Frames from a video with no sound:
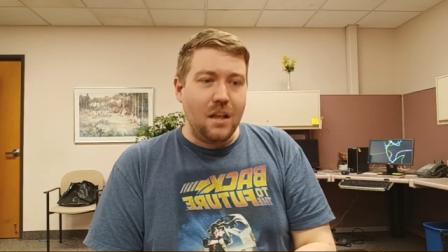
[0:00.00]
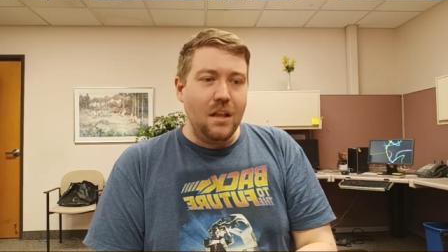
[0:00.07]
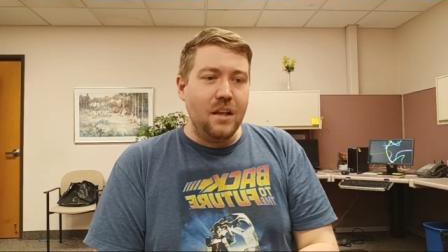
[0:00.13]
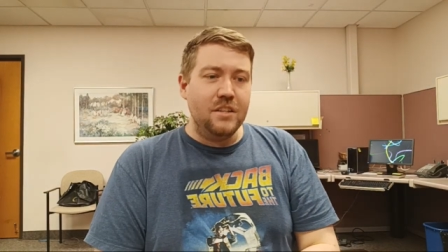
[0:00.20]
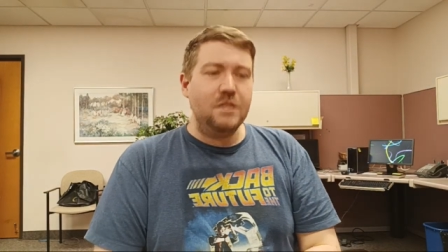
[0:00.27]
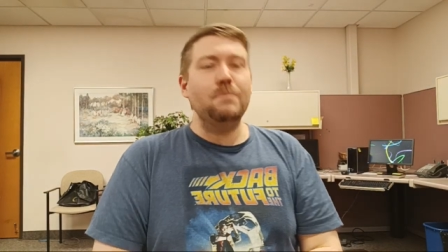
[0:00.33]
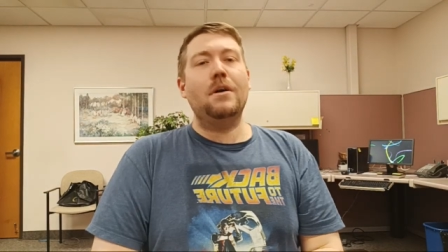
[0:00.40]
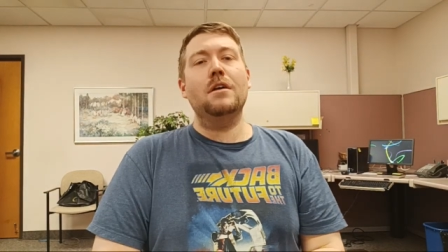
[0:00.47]

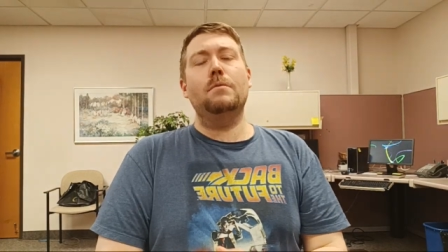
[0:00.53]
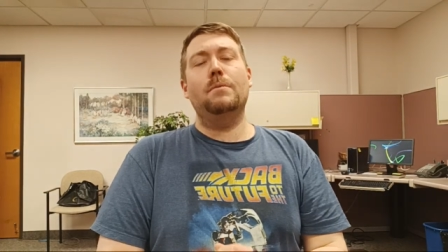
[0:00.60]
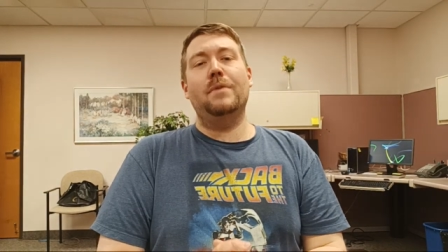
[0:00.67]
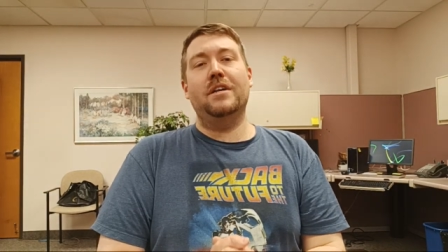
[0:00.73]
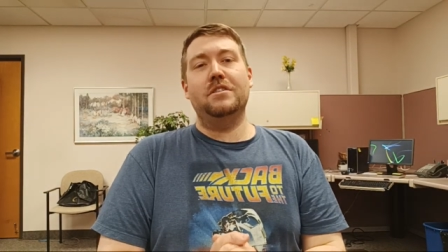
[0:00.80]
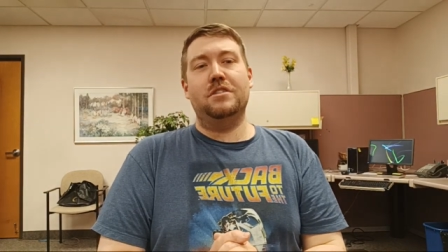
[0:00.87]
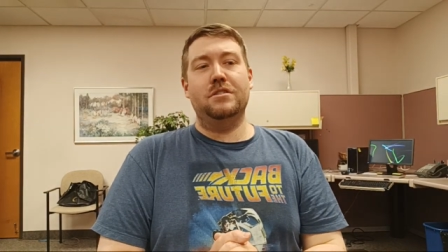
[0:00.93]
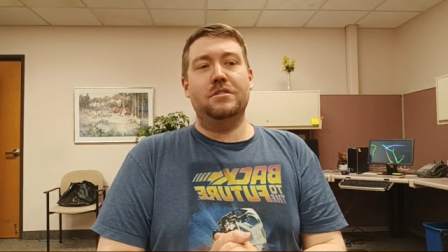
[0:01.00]
some honorable
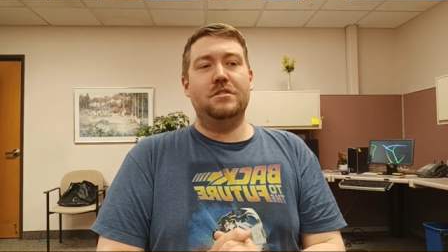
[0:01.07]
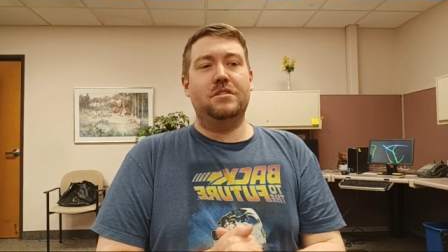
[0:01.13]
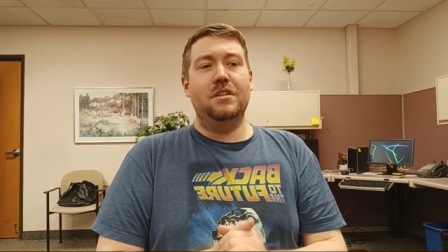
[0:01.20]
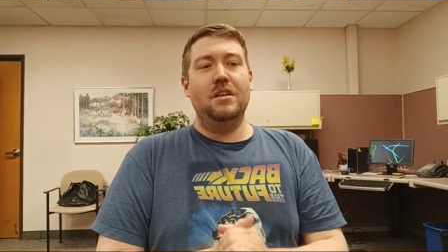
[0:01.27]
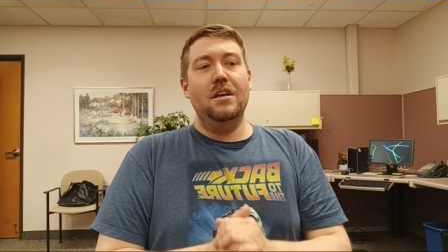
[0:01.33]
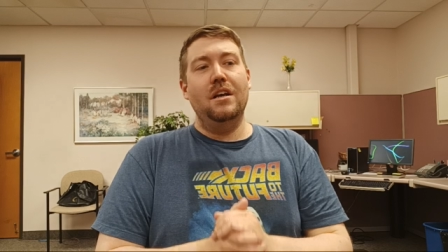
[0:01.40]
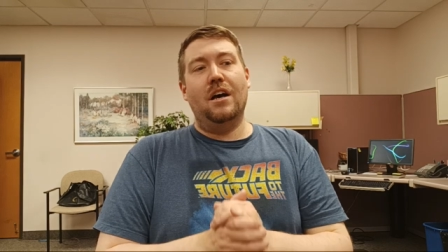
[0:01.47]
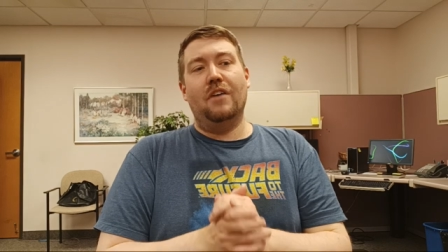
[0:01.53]
mentions
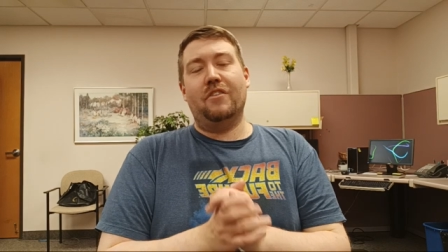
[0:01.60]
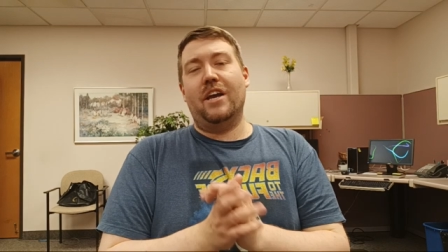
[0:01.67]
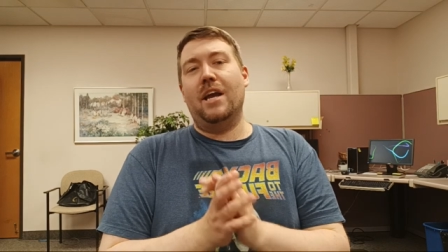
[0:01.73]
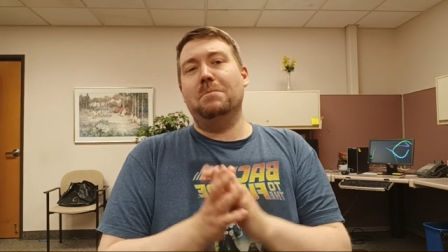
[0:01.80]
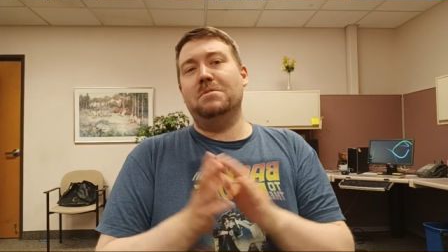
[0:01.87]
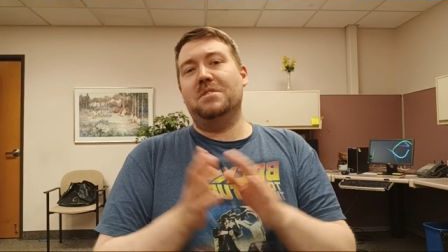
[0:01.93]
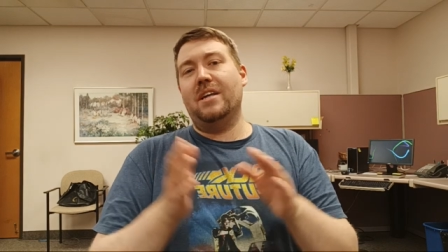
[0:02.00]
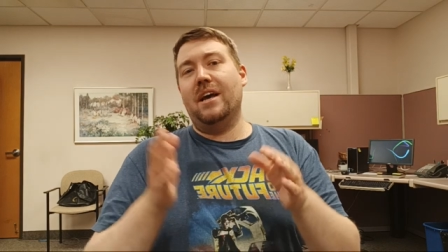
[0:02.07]
of
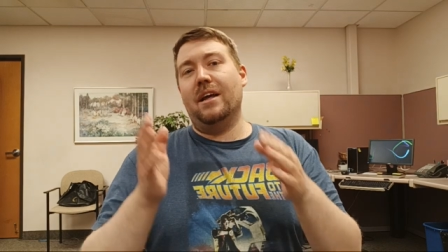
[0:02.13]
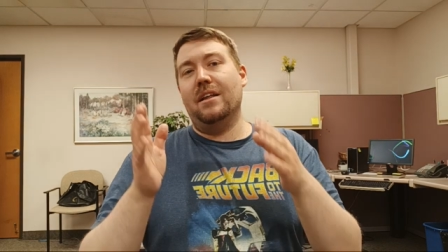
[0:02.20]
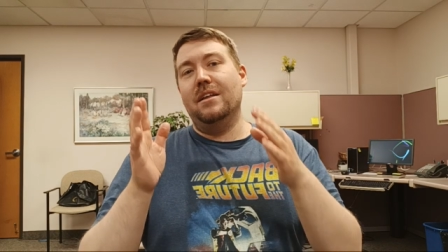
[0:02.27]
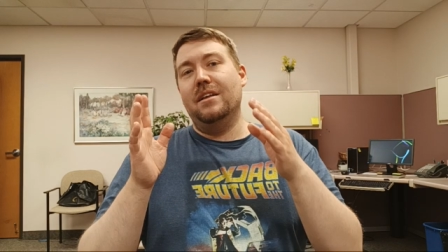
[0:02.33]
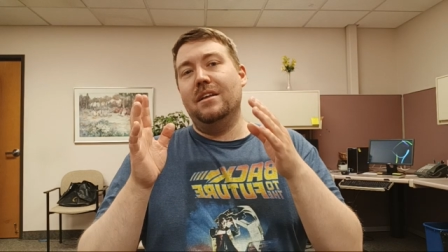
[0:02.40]
games that